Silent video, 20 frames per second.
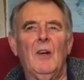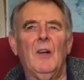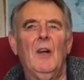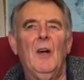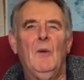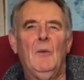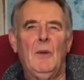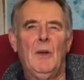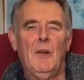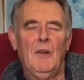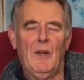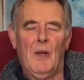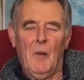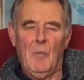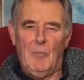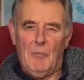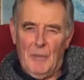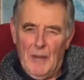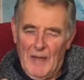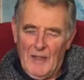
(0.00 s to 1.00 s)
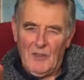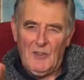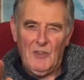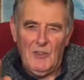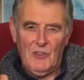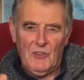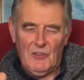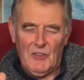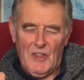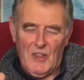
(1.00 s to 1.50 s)
on, we're going to go back to
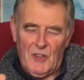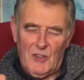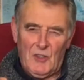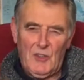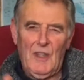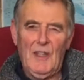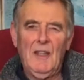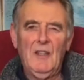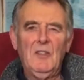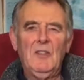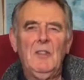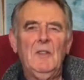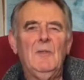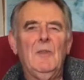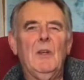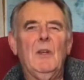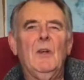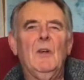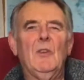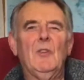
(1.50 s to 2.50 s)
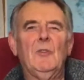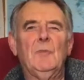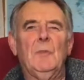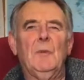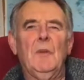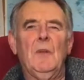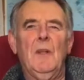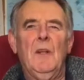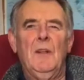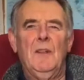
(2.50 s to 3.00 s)
the centrality of the
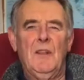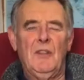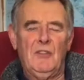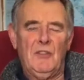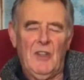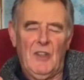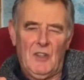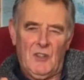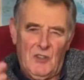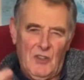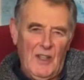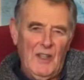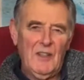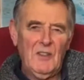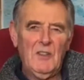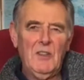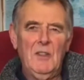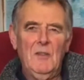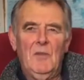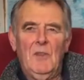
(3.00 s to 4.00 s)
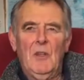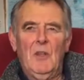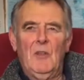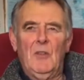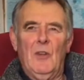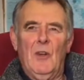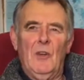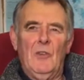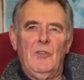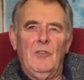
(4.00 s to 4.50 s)
gospel, the centrality of the
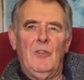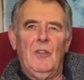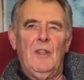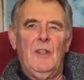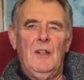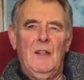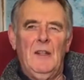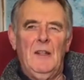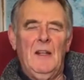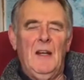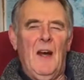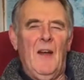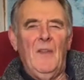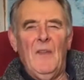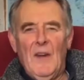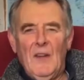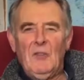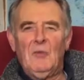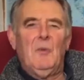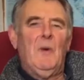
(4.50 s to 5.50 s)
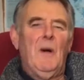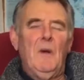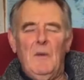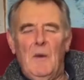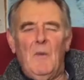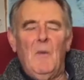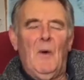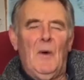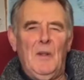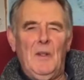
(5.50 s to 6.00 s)
cross. And that's why
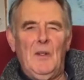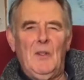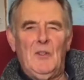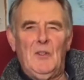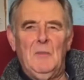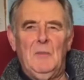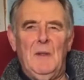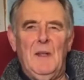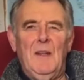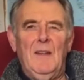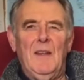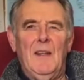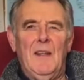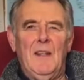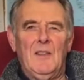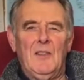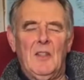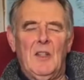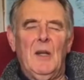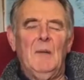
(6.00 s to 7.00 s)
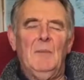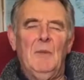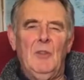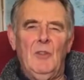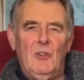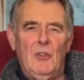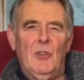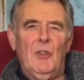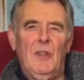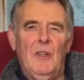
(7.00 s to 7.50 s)
we want you to be there, to come
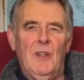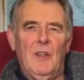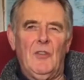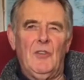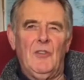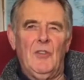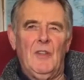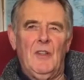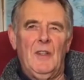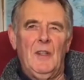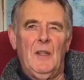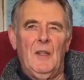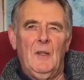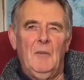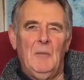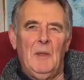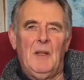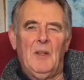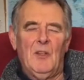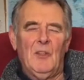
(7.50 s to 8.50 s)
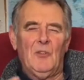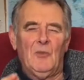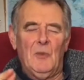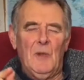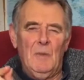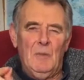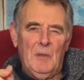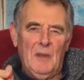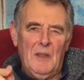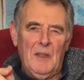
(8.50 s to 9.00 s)
and join us. Because
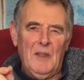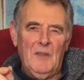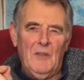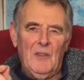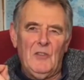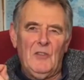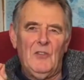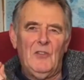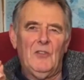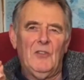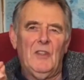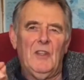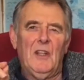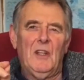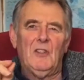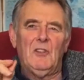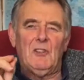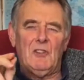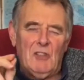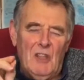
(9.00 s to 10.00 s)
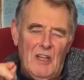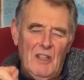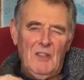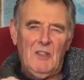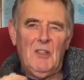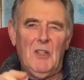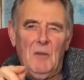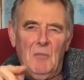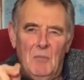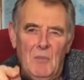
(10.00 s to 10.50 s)
we believe this is an
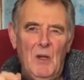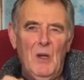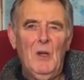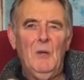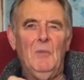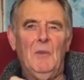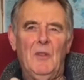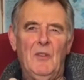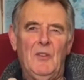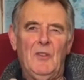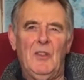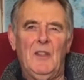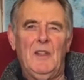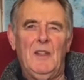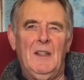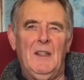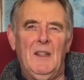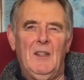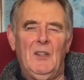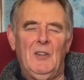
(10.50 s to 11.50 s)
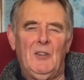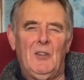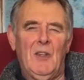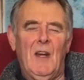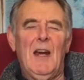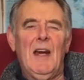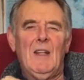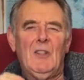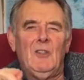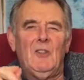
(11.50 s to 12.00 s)
exciting moment
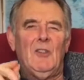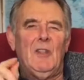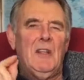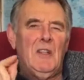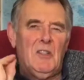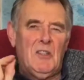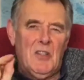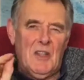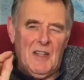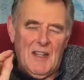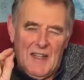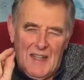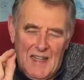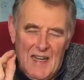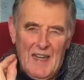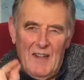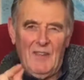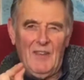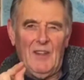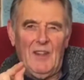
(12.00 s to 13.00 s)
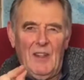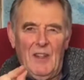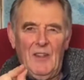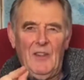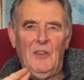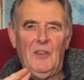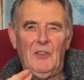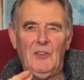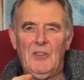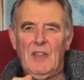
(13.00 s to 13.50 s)
to actually together
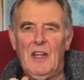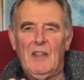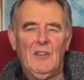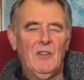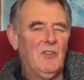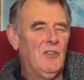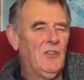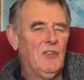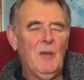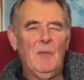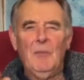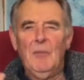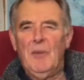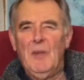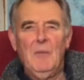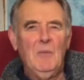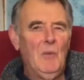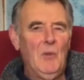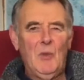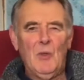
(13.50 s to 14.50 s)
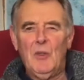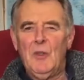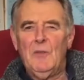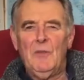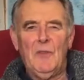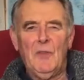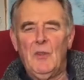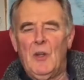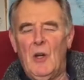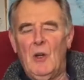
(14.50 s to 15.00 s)
understand something more
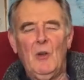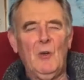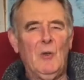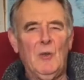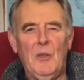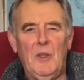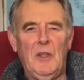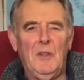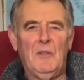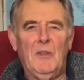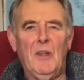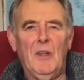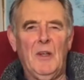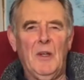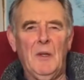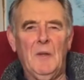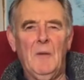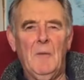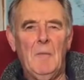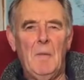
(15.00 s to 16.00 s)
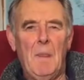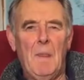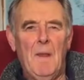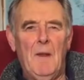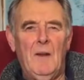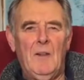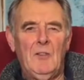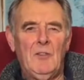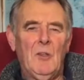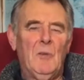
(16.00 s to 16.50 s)
of the glory of God.
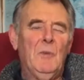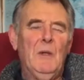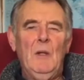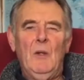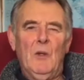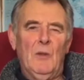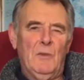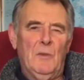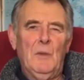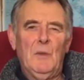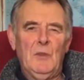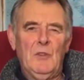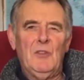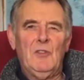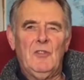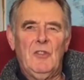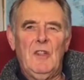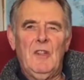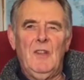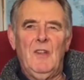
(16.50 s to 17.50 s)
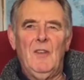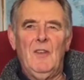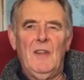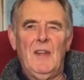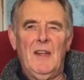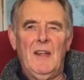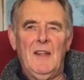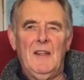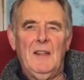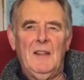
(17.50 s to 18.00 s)
So we look forward to seeing you
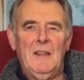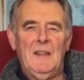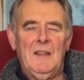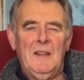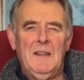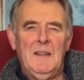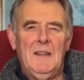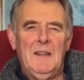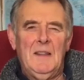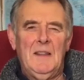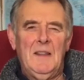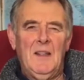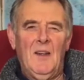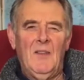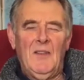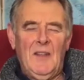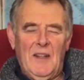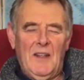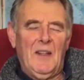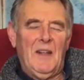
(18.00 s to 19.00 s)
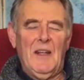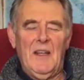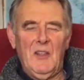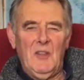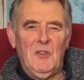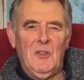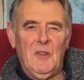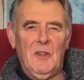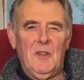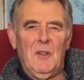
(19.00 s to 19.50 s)
there on that
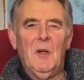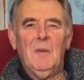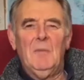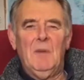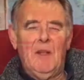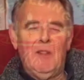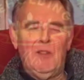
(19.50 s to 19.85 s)
occasion. God